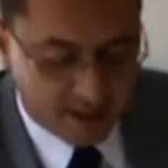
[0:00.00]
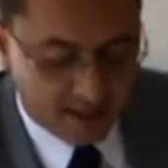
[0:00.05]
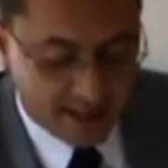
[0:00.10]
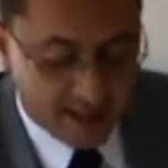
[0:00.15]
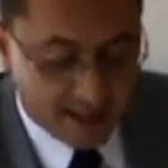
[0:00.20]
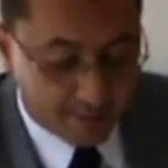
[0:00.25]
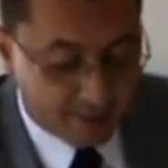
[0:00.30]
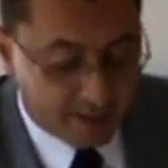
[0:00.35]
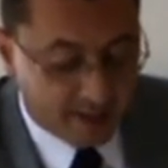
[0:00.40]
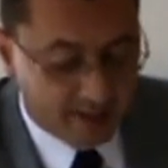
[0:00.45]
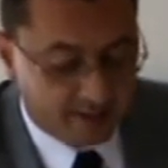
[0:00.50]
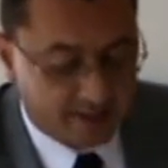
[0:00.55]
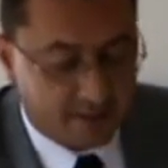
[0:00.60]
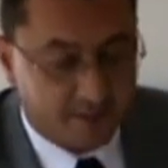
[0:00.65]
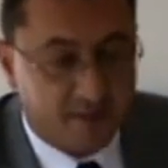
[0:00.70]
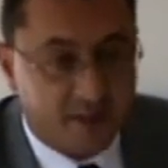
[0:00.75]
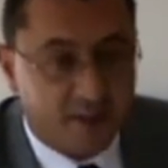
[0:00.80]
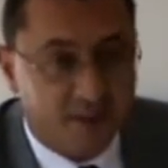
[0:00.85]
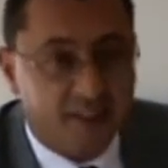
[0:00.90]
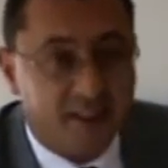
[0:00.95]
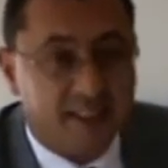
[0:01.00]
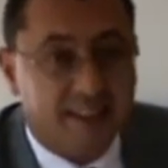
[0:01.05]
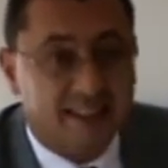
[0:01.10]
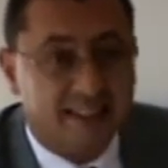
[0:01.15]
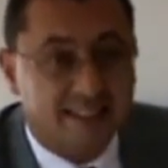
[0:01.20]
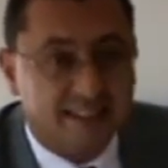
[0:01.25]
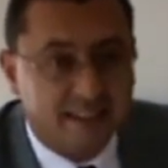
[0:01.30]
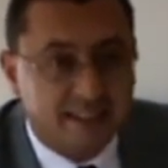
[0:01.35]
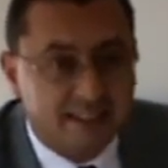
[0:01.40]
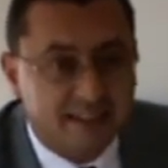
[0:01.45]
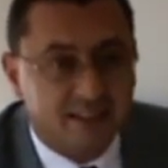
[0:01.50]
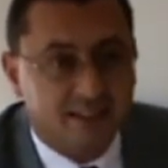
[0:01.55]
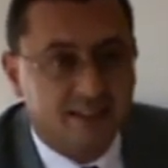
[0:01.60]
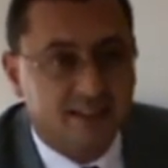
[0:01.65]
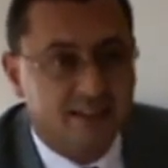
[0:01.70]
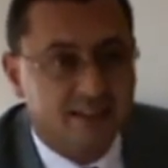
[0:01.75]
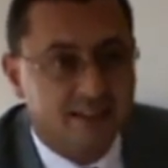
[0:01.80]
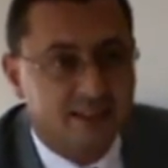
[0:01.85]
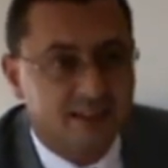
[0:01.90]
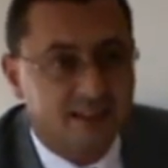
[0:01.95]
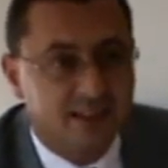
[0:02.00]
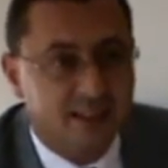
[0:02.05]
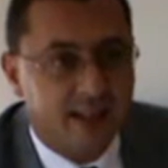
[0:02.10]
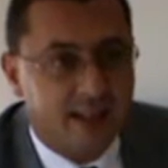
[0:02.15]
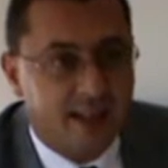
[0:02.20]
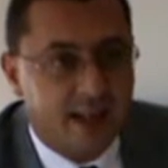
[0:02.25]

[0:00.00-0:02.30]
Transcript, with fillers: namely the very existence